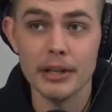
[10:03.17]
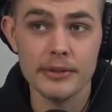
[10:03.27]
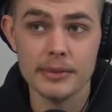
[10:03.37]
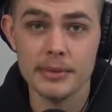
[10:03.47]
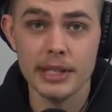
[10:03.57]

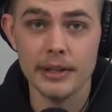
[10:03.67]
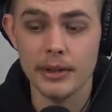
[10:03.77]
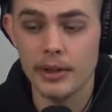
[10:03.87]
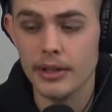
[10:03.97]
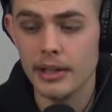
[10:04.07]
YouTube channel
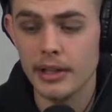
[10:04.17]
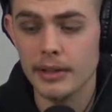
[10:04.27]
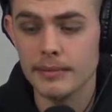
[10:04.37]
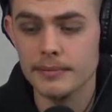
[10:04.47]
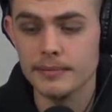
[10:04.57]
on
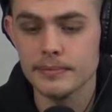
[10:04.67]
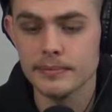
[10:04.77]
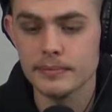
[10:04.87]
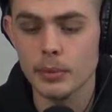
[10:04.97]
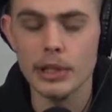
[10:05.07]

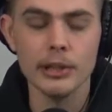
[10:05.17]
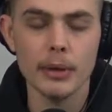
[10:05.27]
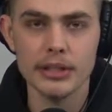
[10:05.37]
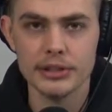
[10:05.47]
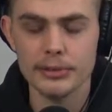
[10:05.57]
where you're
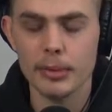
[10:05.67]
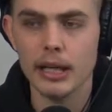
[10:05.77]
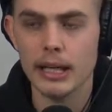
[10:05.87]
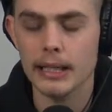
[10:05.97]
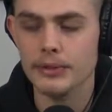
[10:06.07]
watching this
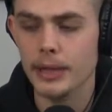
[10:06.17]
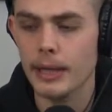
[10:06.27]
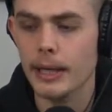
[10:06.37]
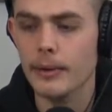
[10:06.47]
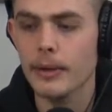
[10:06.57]
podcast right
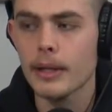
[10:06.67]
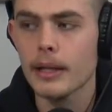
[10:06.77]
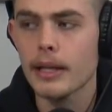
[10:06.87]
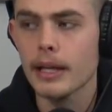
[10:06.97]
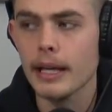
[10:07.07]
now.
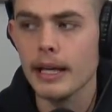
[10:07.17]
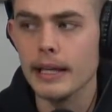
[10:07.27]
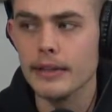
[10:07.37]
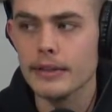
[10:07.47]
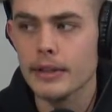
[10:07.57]

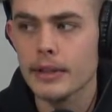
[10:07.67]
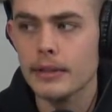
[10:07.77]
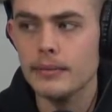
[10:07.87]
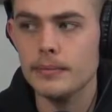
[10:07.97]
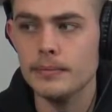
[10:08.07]
And
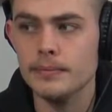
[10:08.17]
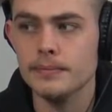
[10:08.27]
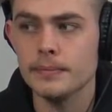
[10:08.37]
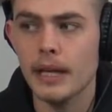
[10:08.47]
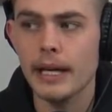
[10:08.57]

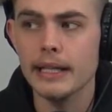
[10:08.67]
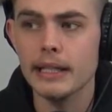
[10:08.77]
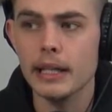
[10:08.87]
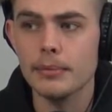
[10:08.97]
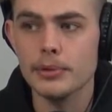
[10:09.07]
I ended
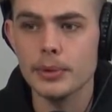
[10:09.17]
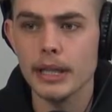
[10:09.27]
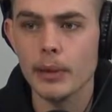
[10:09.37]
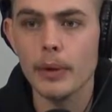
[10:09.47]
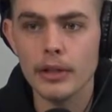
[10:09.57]
up doing
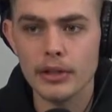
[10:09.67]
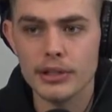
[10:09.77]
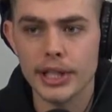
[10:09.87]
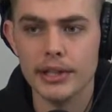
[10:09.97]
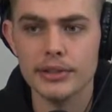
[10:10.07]
like weight loss
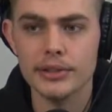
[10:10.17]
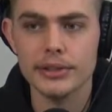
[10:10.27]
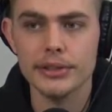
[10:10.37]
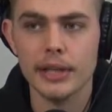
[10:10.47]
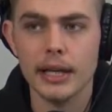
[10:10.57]

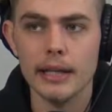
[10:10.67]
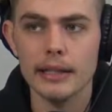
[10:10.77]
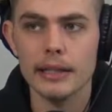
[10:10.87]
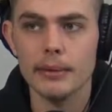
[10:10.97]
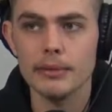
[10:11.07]
challenges. I
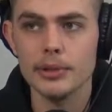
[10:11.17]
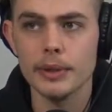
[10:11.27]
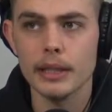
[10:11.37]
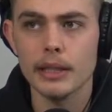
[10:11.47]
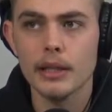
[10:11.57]
ended up
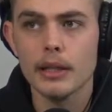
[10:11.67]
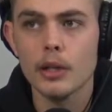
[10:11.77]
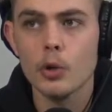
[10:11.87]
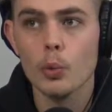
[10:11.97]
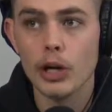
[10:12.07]
doing
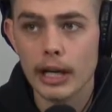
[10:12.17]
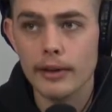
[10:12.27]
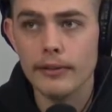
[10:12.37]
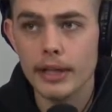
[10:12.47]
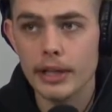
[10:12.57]

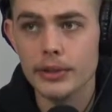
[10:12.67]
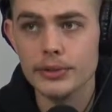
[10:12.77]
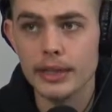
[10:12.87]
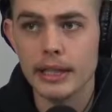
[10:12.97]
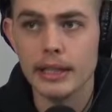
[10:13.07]
workout
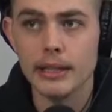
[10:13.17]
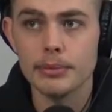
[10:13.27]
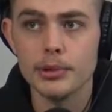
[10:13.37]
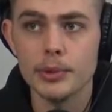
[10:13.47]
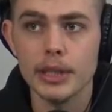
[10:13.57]
videos. I ended
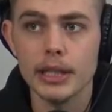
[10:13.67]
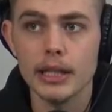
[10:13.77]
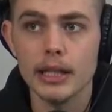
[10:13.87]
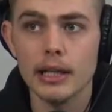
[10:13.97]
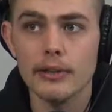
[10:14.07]
up doing
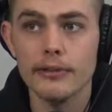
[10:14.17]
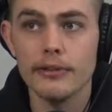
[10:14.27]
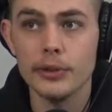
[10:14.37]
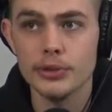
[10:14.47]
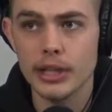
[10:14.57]

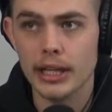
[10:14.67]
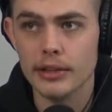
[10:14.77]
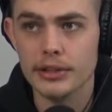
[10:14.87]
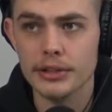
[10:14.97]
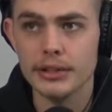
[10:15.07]
food
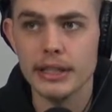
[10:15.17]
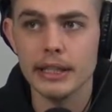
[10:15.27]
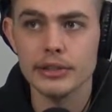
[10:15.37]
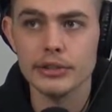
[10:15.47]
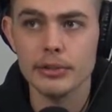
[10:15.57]
challenges,
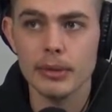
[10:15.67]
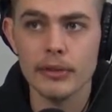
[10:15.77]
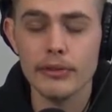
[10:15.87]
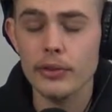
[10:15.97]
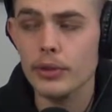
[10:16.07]
eating a certain amount
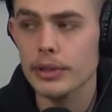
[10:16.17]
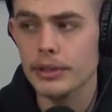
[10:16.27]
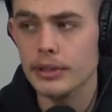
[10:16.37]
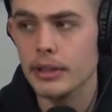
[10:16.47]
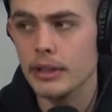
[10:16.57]
of food,
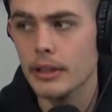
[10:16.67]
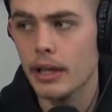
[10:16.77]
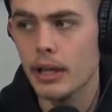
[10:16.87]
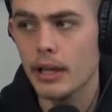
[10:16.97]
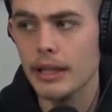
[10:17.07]
and
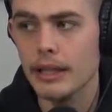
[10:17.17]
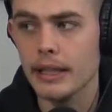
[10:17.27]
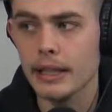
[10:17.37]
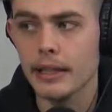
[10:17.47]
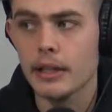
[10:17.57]

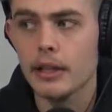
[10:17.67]
eating